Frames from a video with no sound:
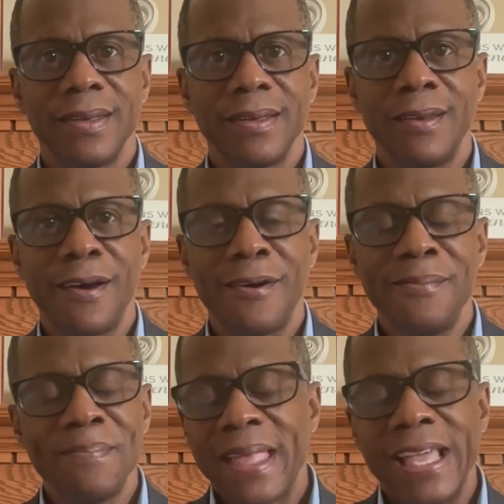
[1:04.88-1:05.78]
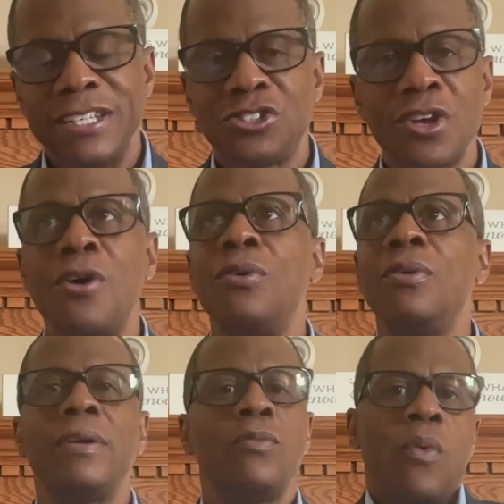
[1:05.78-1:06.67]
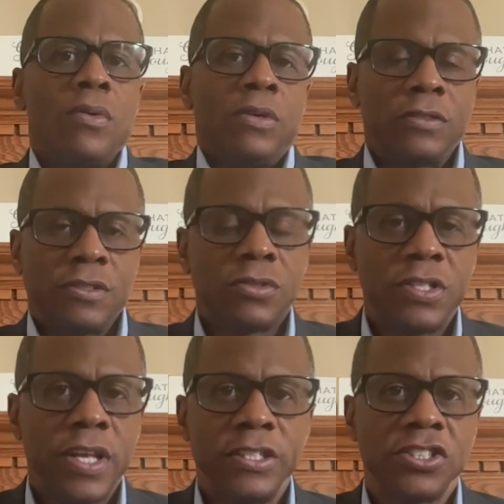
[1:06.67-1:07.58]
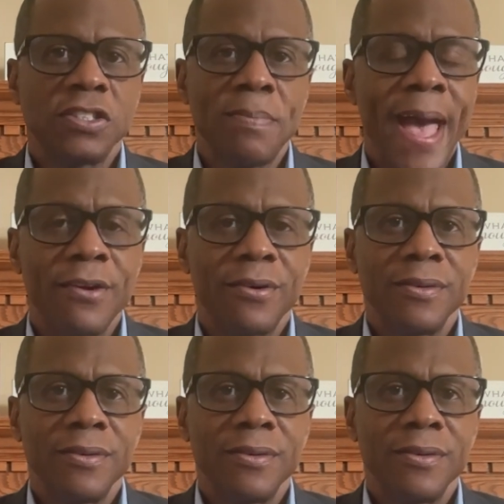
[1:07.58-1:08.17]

you know and so associations matter.